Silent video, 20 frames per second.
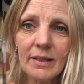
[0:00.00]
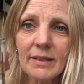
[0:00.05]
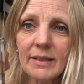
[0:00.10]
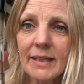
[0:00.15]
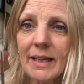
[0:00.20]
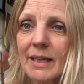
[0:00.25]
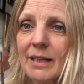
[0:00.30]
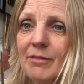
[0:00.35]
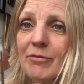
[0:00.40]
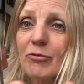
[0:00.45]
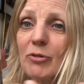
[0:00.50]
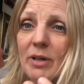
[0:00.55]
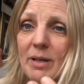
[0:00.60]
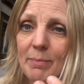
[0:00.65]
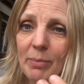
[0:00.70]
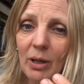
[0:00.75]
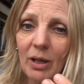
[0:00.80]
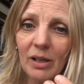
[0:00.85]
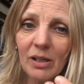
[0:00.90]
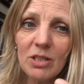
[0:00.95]
getting free
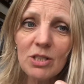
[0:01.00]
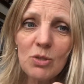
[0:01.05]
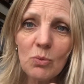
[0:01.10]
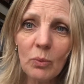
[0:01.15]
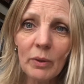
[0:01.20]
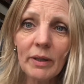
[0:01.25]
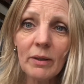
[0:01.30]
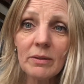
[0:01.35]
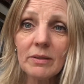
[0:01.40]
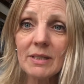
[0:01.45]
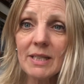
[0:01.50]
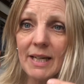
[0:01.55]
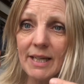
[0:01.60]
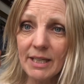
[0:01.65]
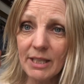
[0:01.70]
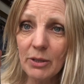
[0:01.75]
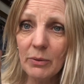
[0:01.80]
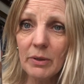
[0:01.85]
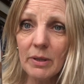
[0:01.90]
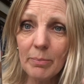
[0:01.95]
bottles will
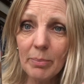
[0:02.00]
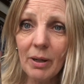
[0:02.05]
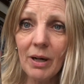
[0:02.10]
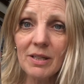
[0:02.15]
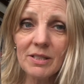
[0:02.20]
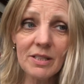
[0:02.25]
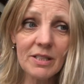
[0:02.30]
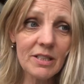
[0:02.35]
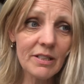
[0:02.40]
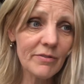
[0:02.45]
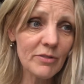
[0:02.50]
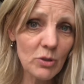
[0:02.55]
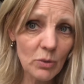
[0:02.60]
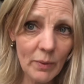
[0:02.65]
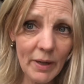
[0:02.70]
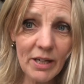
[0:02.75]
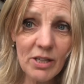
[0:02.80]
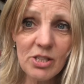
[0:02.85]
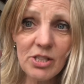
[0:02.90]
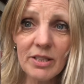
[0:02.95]
take you in a positive
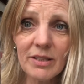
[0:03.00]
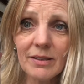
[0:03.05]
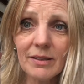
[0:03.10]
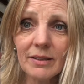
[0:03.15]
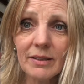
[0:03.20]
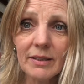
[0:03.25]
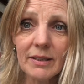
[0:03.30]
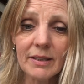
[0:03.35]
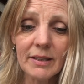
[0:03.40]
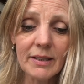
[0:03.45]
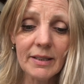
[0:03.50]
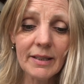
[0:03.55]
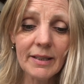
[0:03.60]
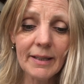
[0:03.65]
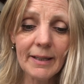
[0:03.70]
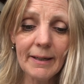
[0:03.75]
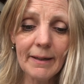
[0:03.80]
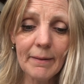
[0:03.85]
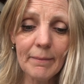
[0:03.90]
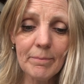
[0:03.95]
direction
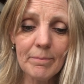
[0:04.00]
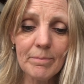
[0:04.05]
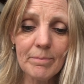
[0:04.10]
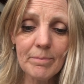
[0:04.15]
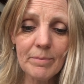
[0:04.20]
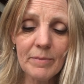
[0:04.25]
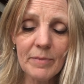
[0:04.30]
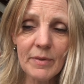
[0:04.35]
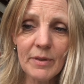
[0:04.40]
um,